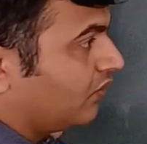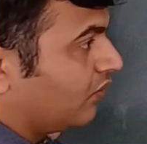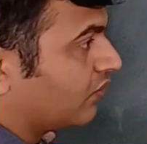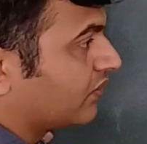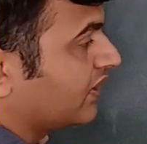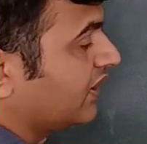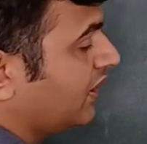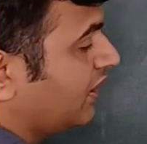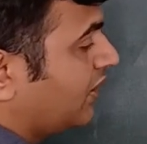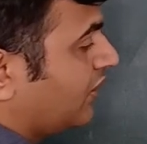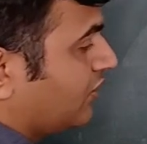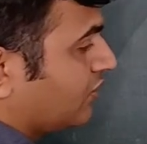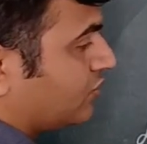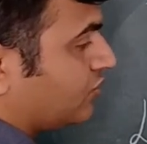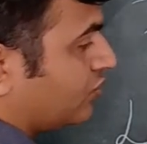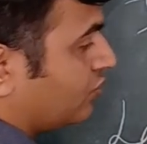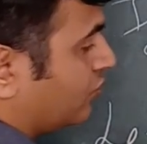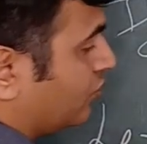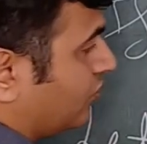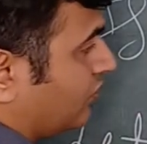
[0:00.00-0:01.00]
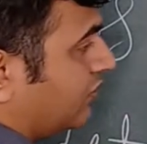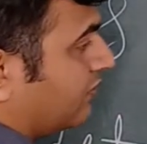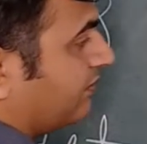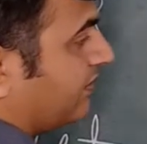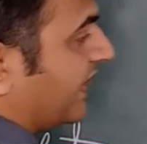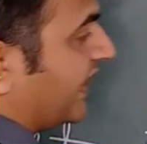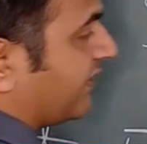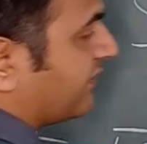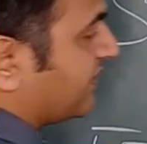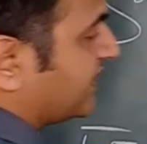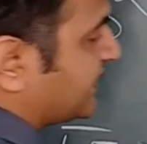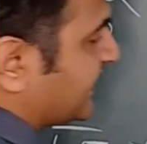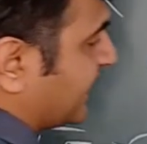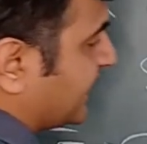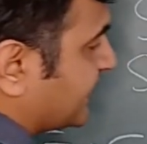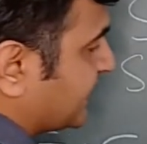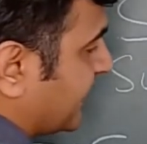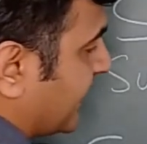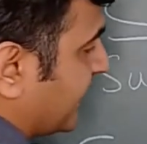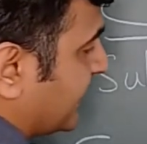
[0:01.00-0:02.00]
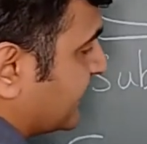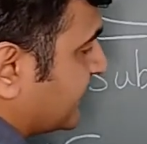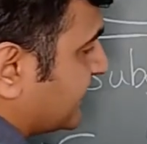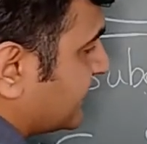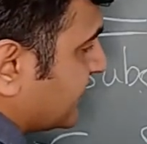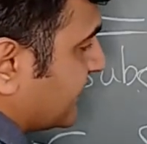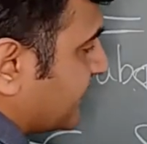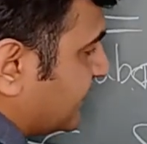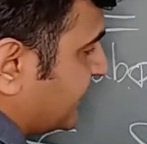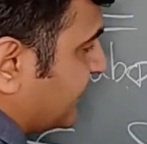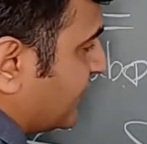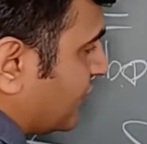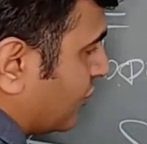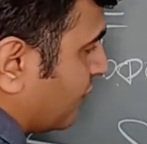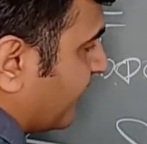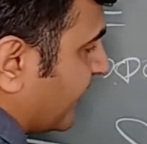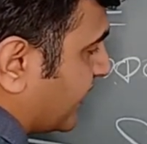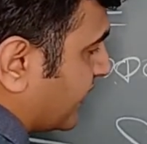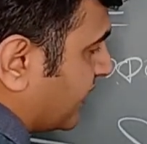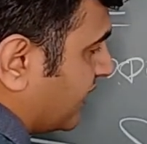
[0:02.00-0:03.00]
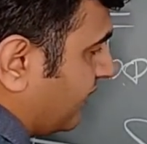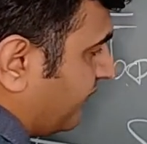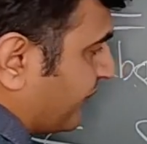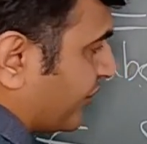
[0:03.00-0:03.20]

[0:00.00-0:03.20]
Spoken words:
Okay, so that means S has 0 vector